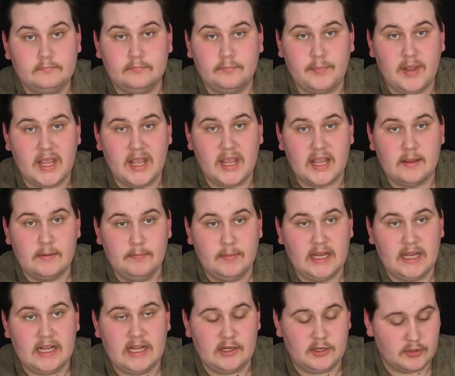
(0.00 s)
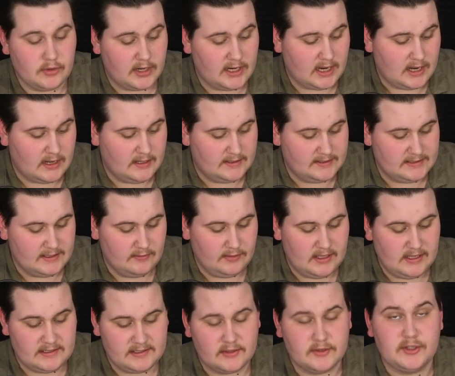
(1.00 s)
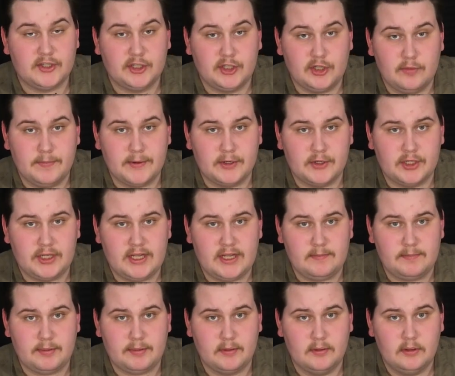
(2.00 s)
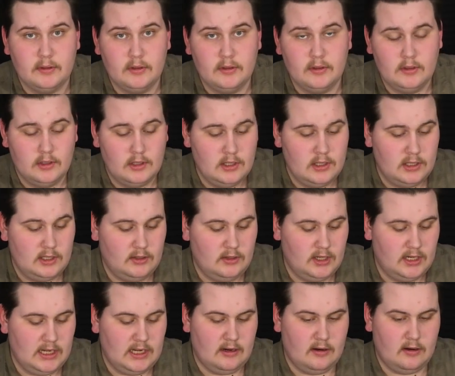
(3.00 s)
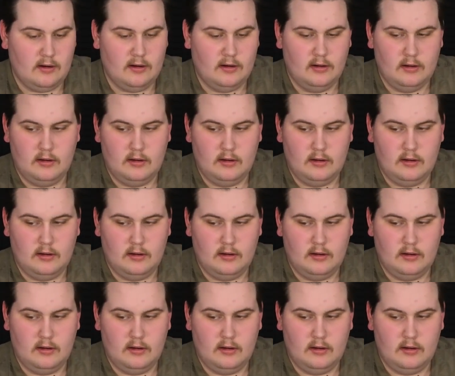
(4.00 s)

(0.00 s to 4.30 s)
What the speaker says: big, meaty Joy-Cons. Now, these are super cheap. You can hear,